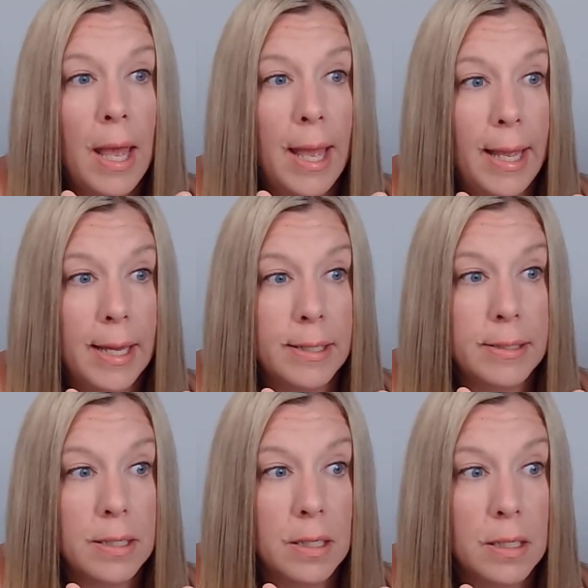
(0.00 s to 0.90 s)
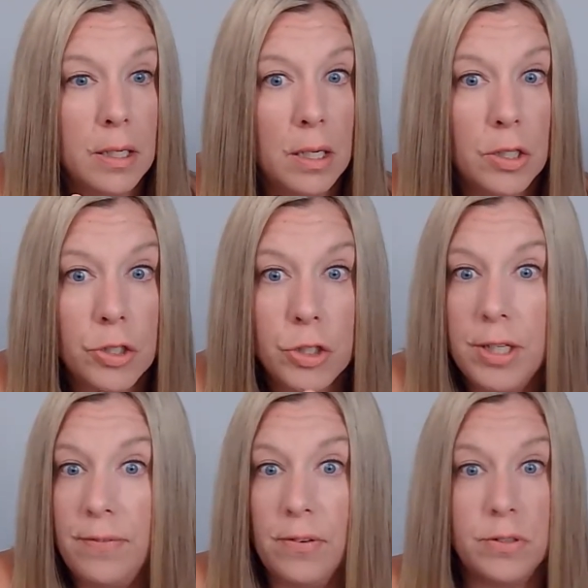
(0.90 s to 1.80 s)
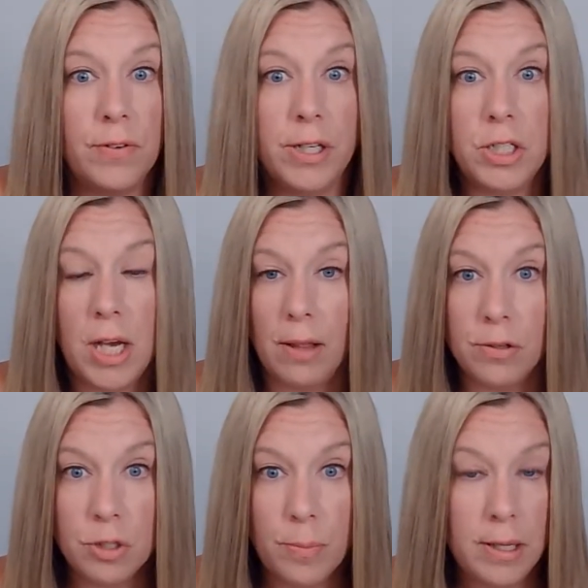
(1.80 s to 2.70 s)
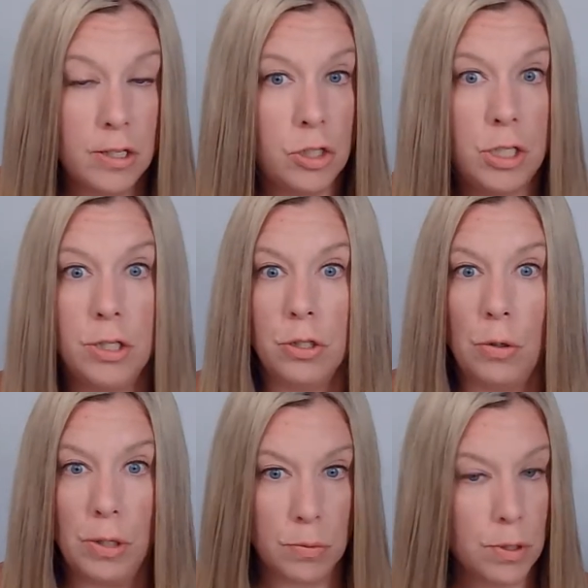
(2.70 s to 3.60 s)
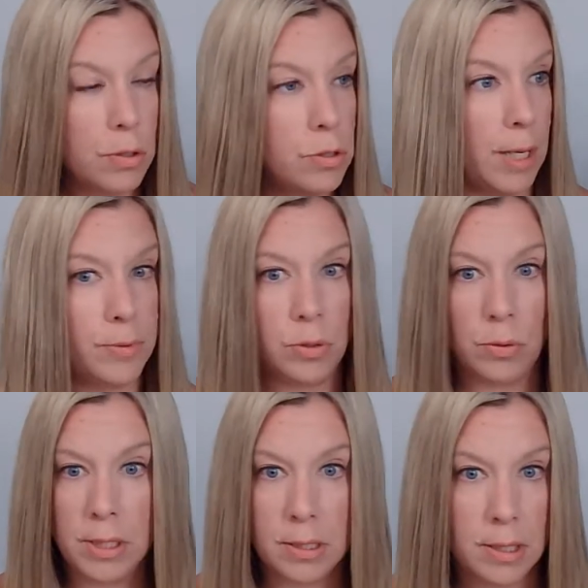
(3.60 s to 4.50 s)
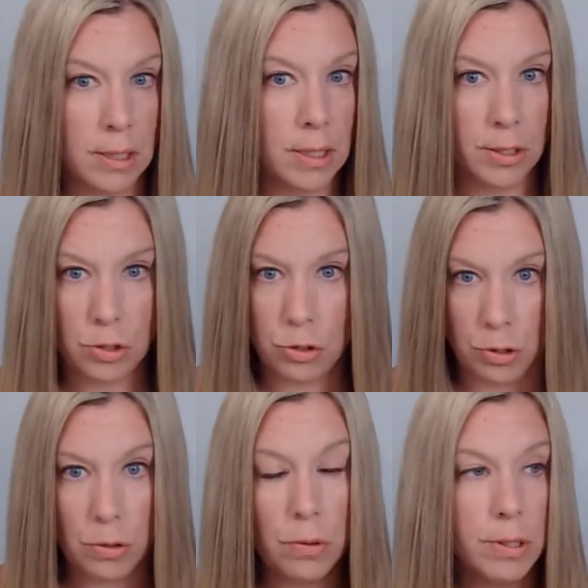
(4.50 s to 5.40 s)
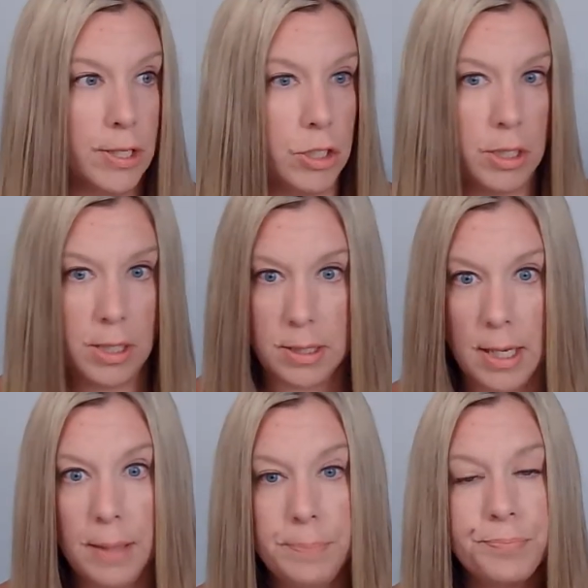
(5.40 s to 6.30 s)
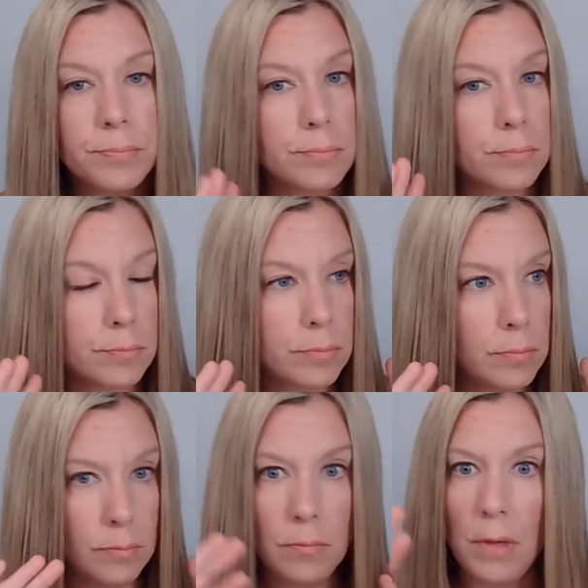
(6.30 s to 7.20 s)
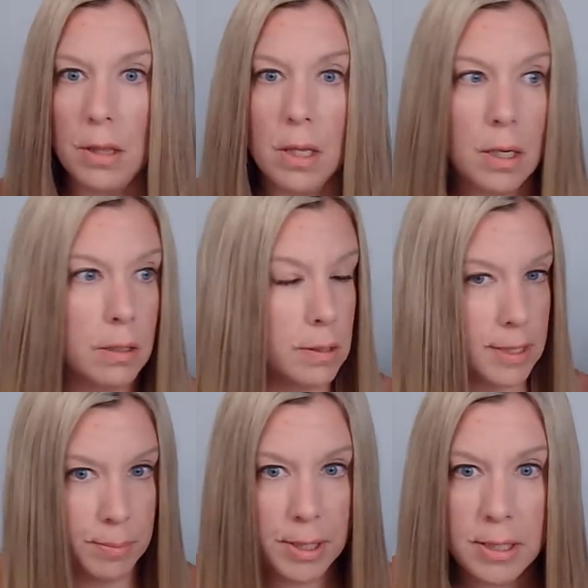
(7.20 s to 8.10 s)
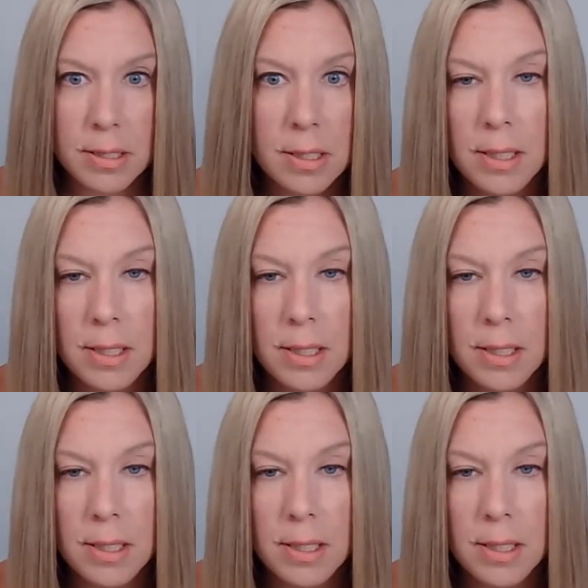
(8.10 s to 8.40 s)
And she feels very challenged by this. She disagrees with you. She absolutely doesn't think that that's true or that she does that. The sibling doesn't